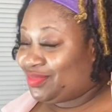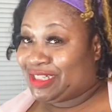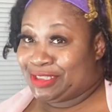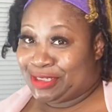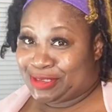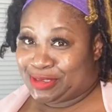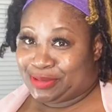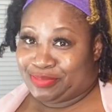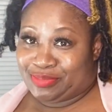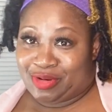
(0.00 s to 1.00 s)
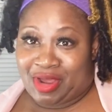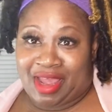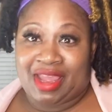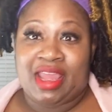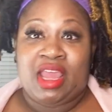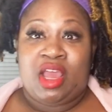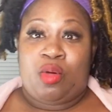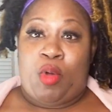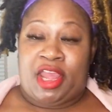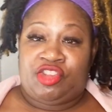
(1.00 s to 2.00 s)
a duster, okay?
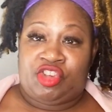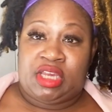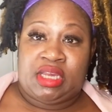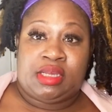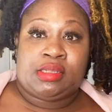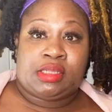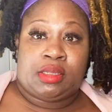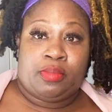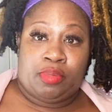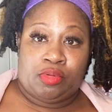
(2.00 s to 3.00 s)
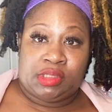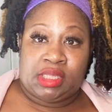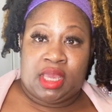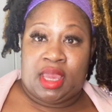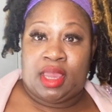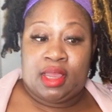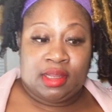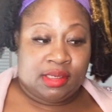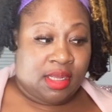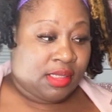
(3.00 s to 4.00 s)
White jeans, bustier,
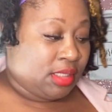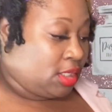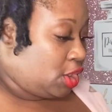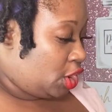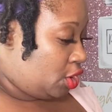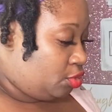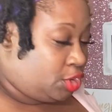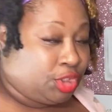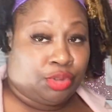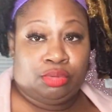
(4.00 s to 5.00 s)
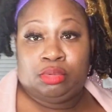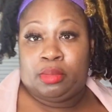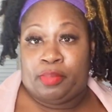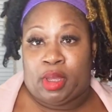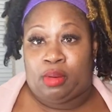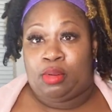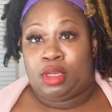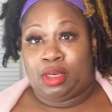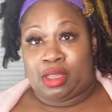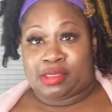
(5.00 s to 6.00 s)
duster, cute shoe, belt,
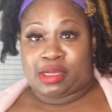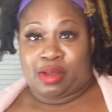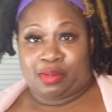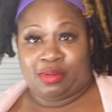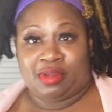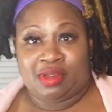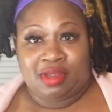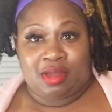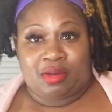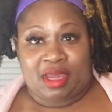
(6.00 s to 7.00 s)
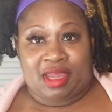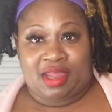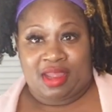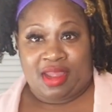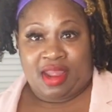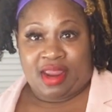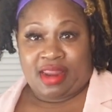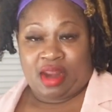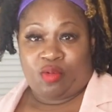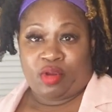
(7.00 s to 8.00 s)
let's go, okay? And
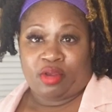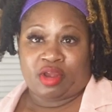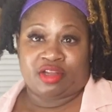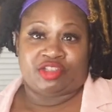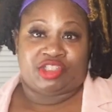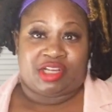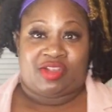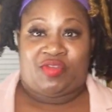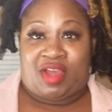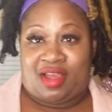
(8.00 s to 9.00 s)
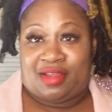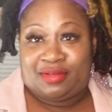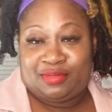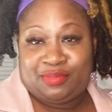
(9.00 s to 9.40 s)
that'll work just fine.